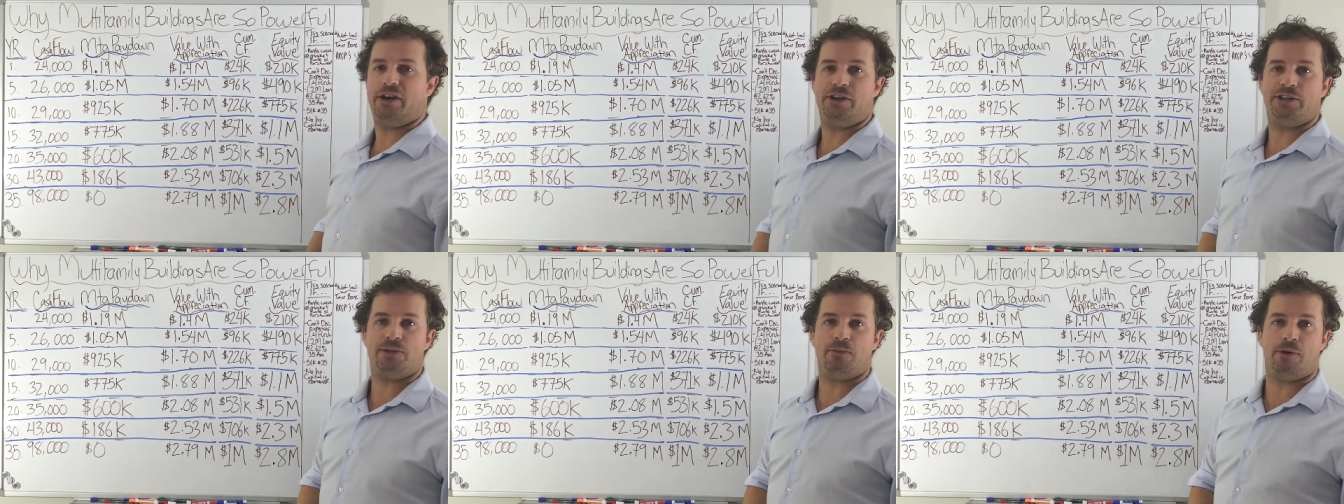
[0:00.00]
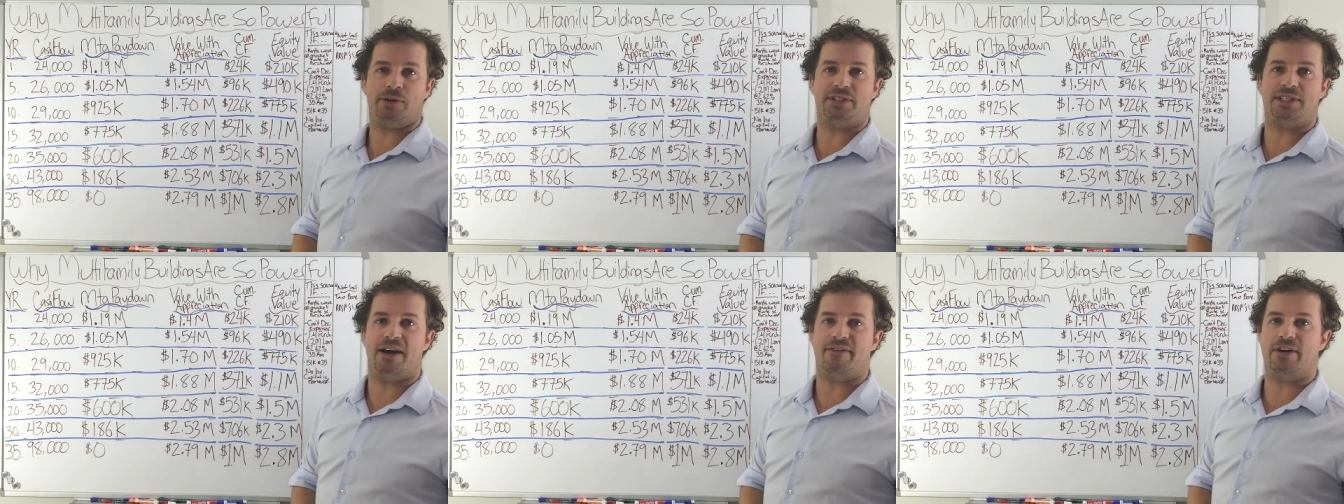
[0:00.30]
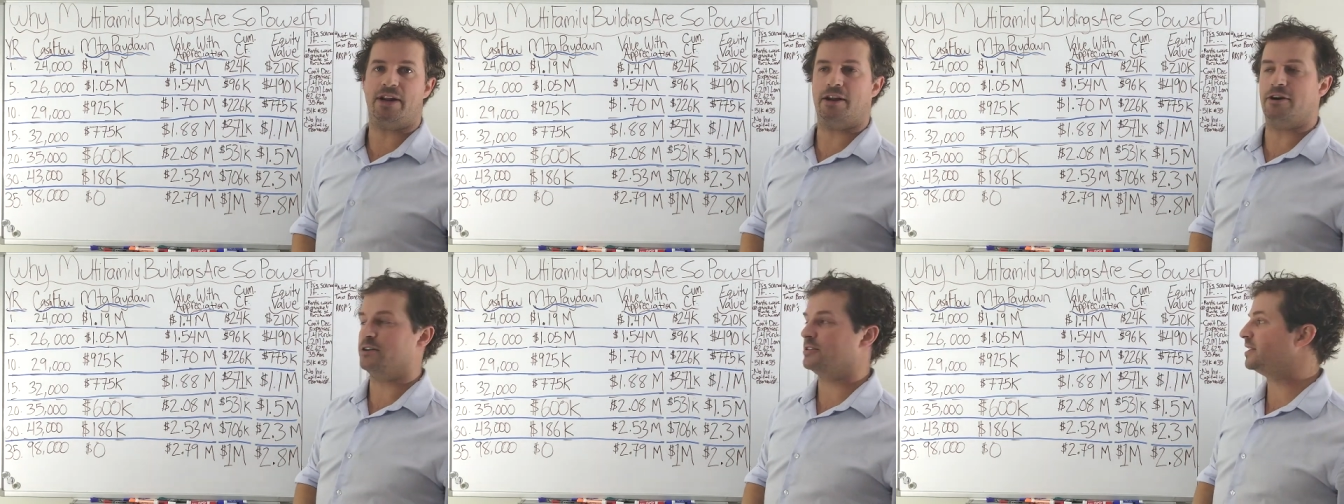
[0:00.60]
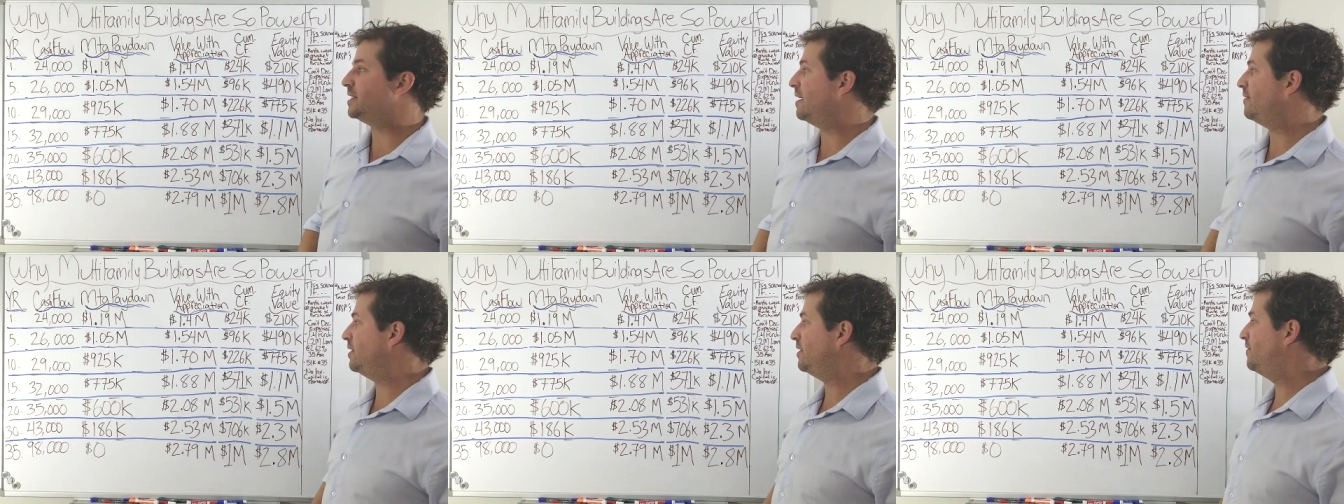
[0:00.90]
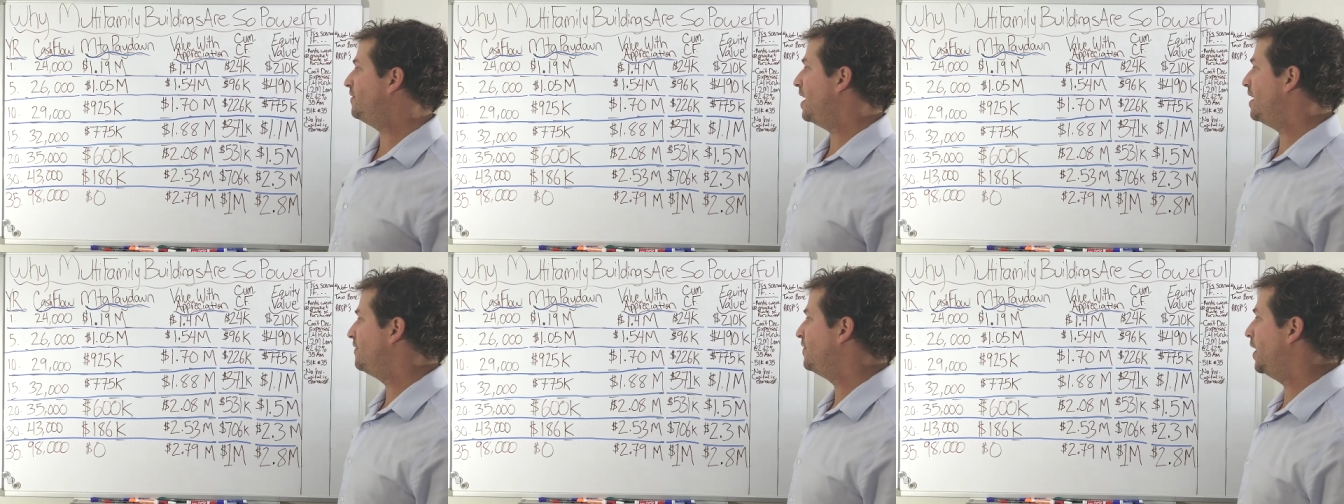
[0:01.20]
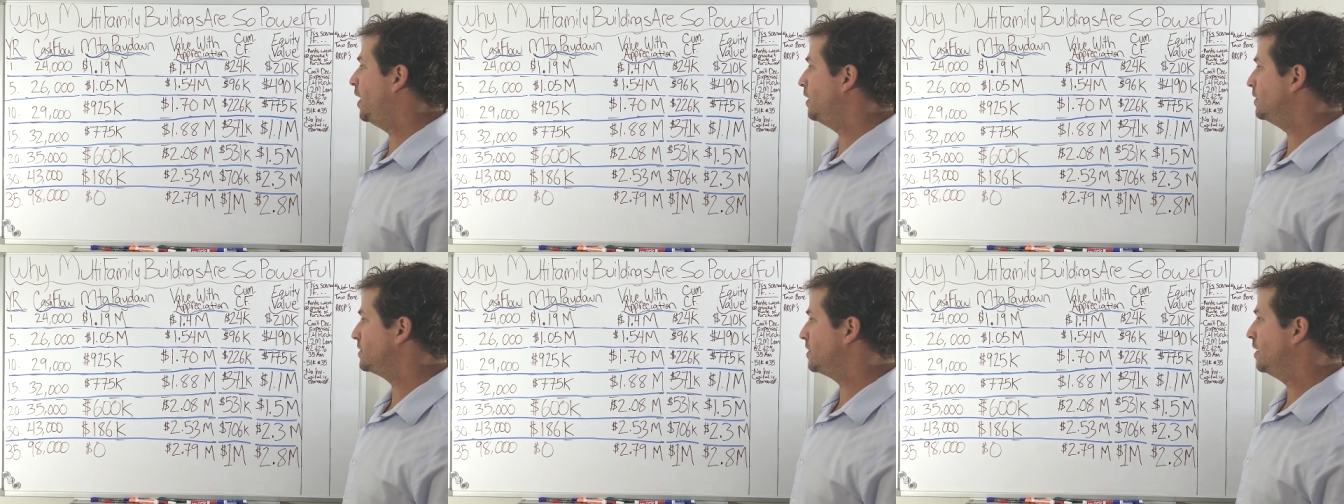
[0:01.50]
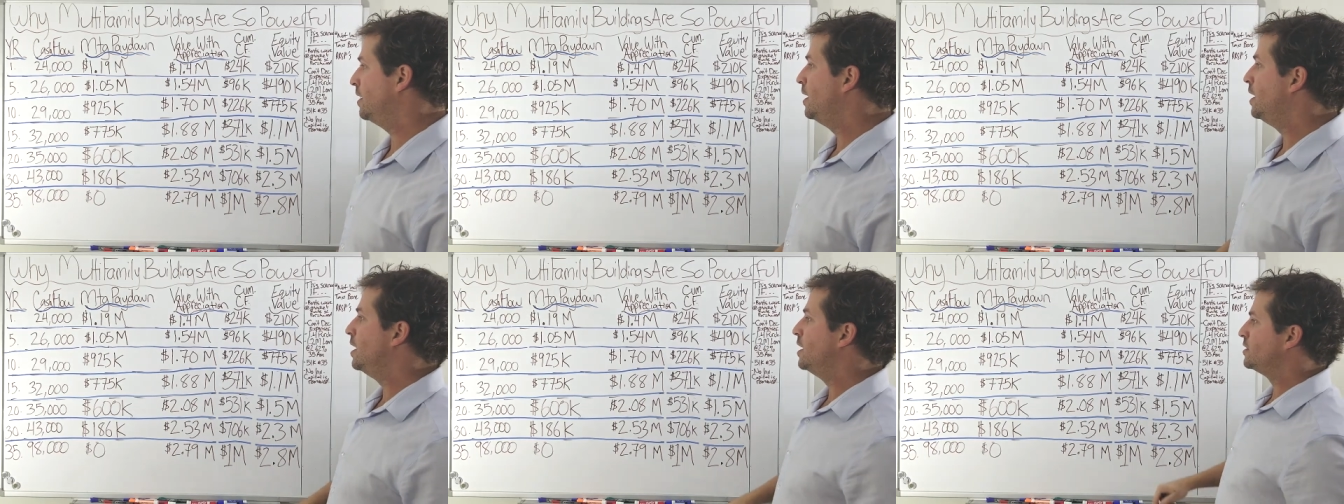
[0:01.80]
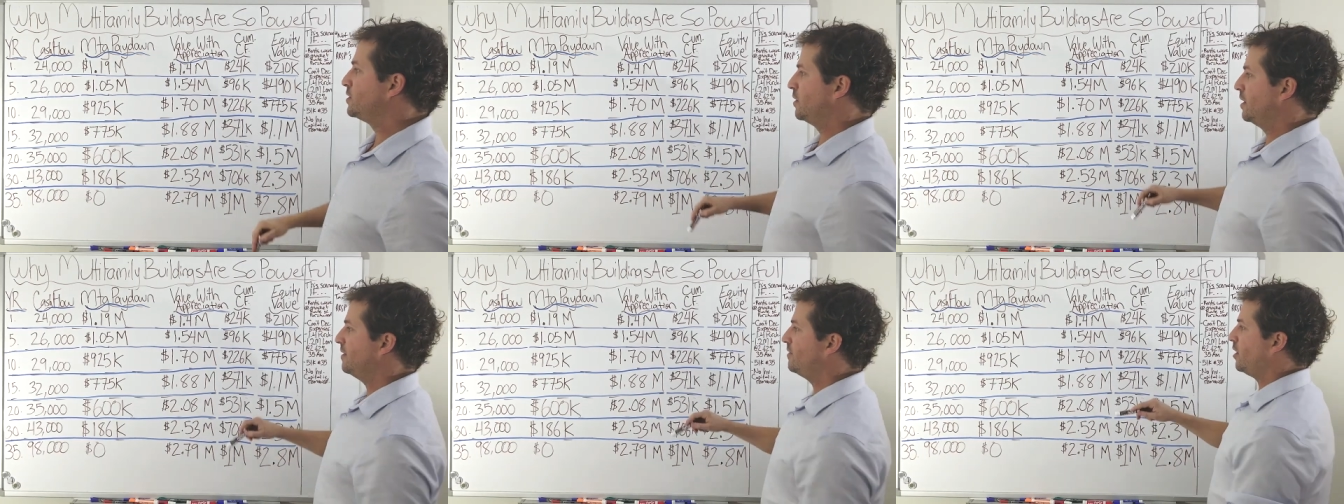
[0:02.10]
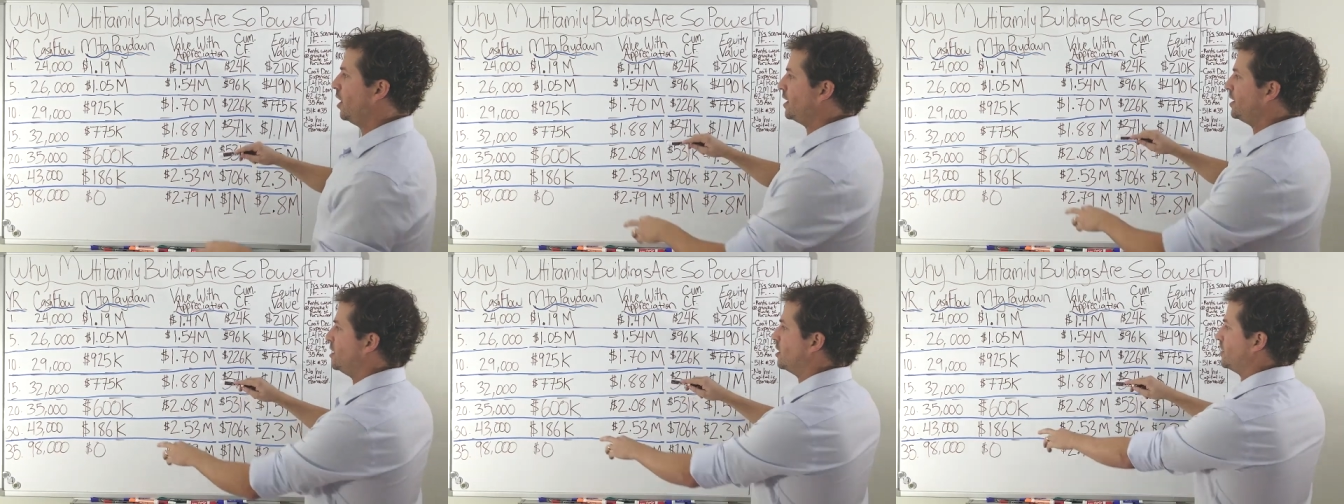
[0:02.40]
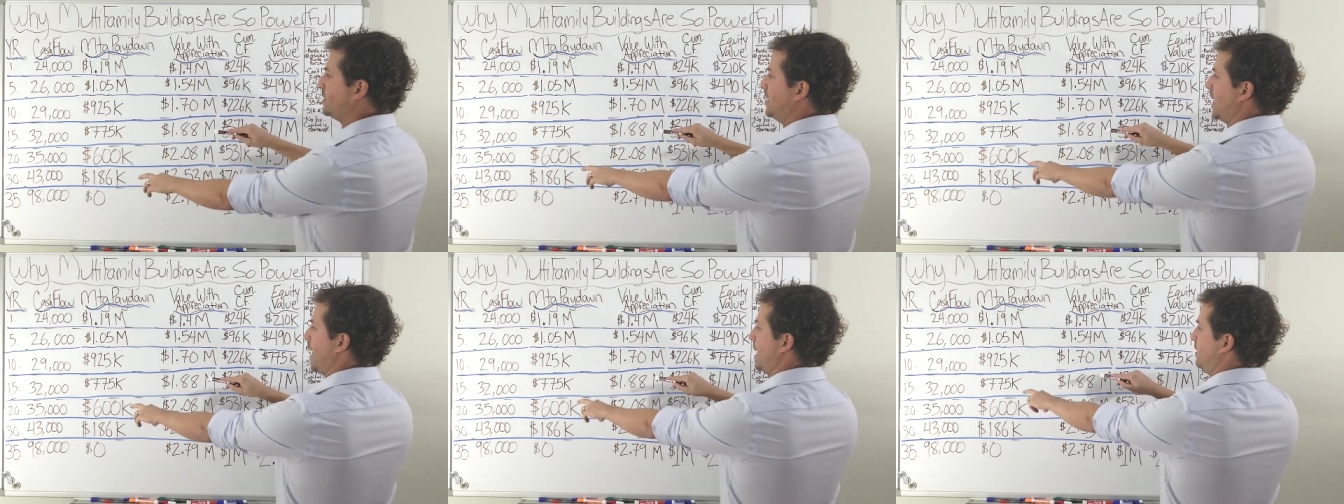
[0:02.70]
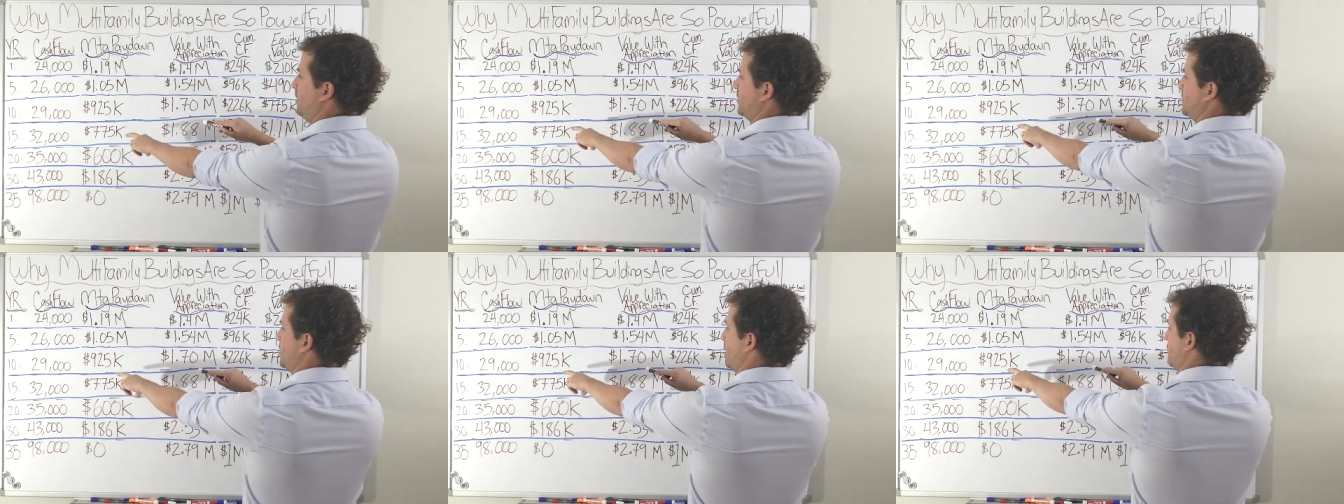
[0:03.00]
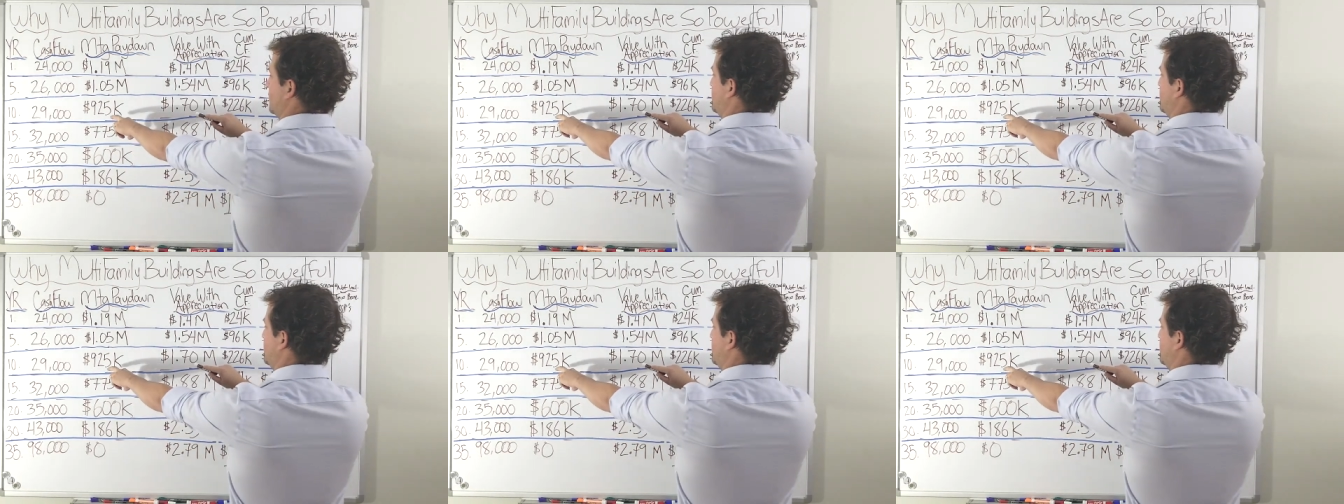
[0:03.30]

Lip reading: is about 775,000. So even on year 10, you start